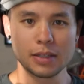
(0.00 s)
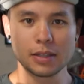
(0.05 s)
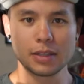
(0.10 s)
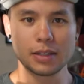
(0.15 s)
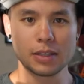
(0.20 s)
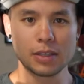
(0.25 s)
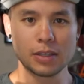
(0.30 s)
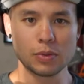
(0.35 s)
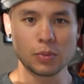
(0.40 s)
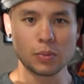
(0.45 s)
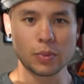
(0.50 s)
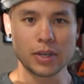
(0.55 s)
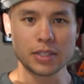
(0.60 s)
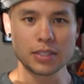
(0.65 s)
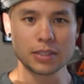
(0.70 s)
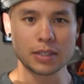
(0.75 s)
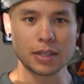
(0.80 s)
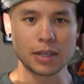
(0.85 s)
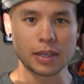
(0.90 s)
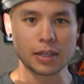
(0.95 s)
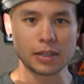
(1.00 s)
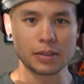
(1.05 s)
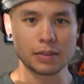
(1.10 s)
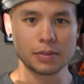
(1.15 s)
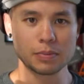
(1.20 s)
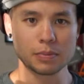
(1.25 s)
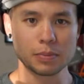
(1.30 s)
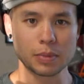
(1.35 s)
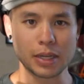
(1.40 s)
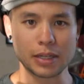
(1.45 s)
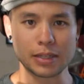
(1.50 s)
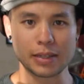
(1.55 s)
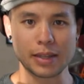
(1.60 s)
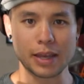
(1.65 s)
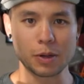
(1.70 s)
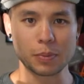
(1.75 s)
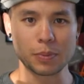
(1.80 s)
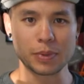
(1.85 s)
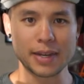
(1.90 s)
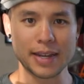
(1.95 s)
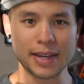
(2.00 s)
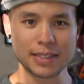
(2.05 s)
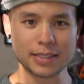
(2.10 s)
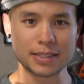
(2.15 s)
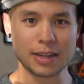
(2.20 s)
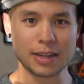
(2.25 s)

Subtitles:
the wastegate, but that'll be next